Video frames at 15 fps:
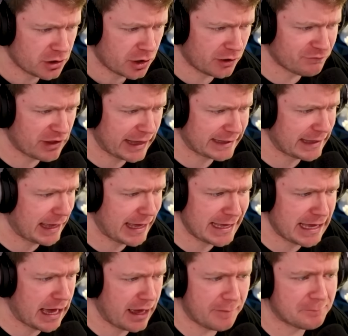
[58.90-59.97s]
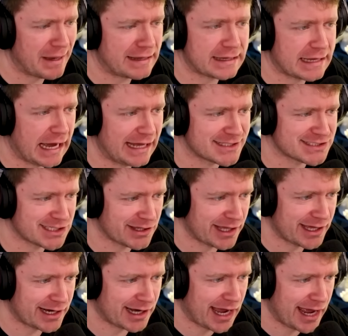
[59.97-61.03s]
of like a Mecha Godzilla
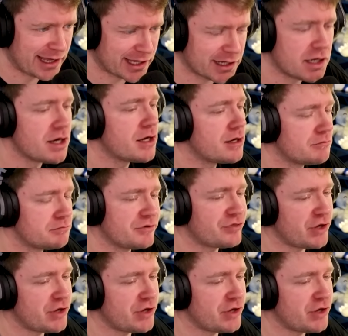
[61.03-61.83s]
and a Gigan. But